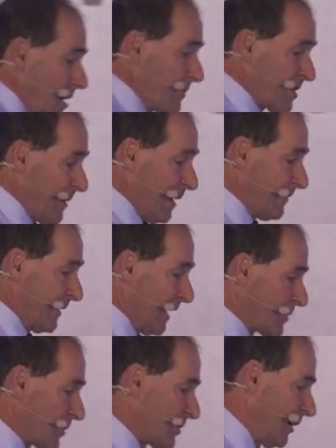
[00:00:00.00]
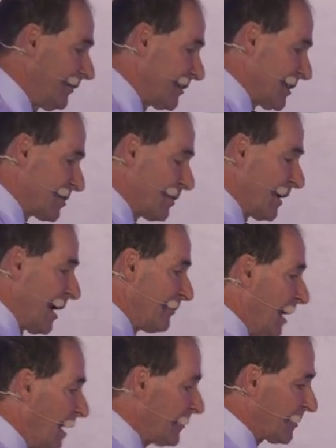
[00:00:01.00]
It was about financial services. When I
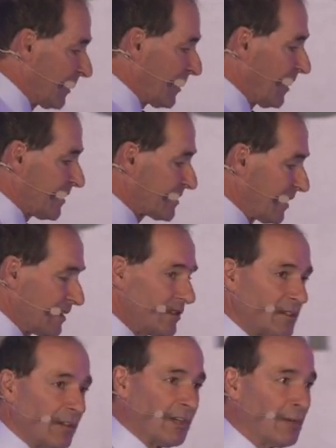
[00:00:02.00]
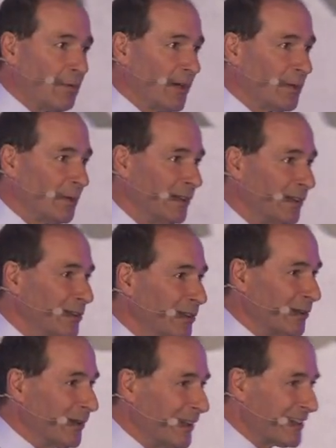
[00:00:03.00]
arrived, the guy said, "You don't know why you're here, do
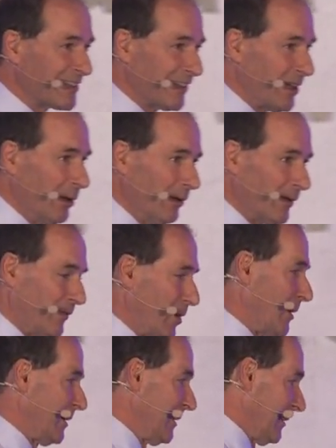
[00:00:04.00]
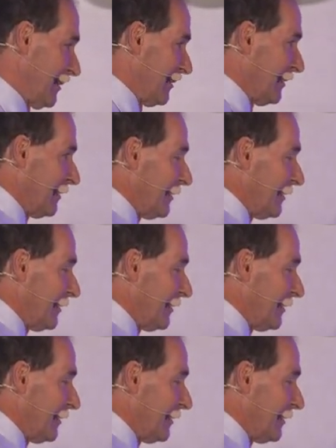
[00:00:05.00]
you?" I said, "No, I have no idea."